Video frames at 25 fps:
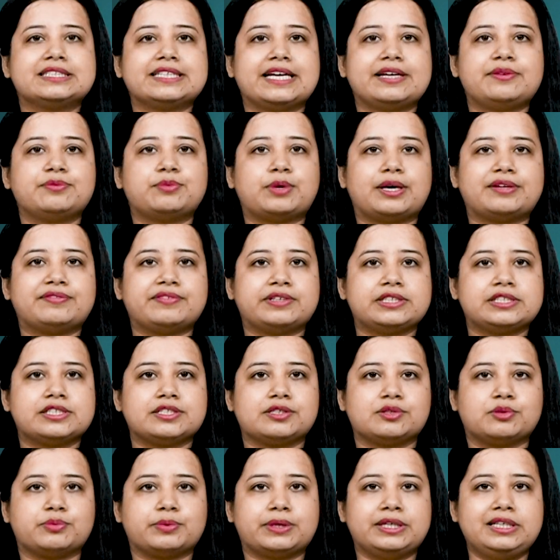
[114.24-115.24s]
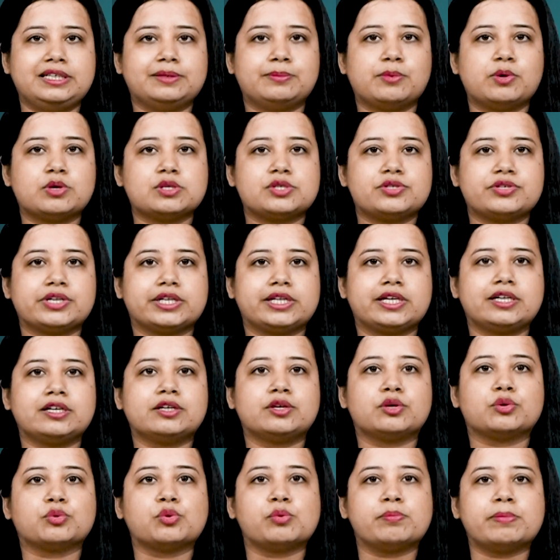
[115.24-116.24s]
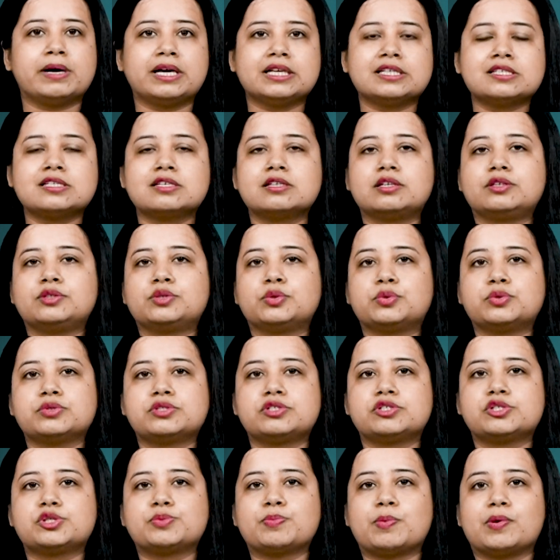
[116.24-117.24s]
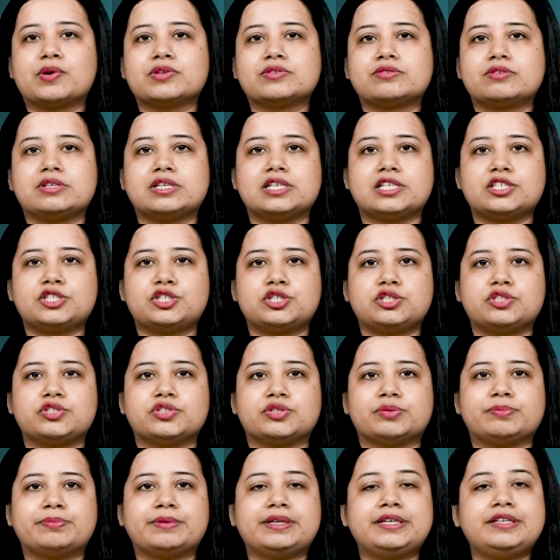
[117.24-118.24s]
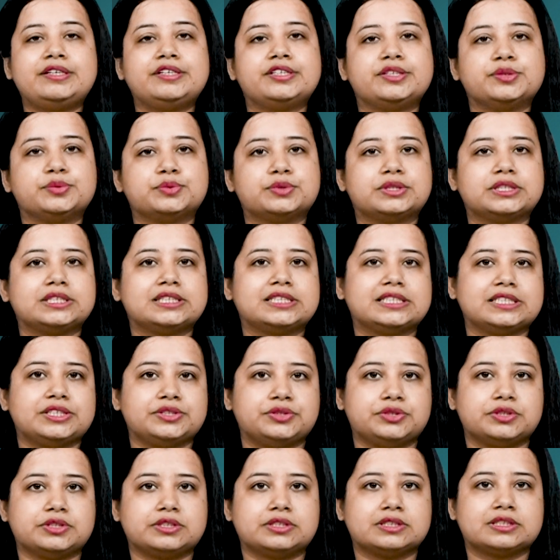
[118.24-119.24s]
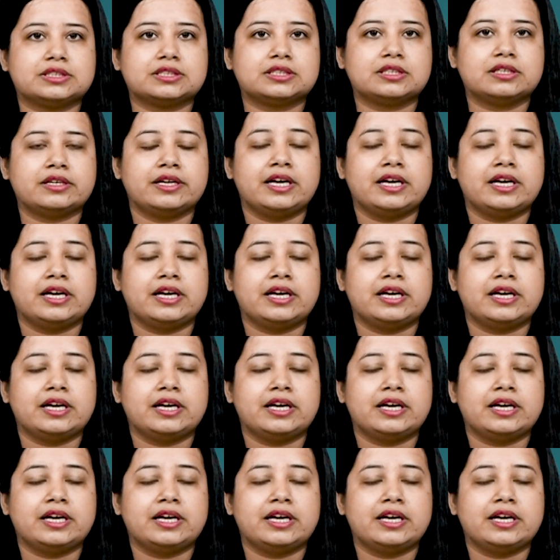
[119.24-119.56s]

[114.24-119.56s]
Zen-1101 demonstrated a robust dose-response relationship in reducing seizures.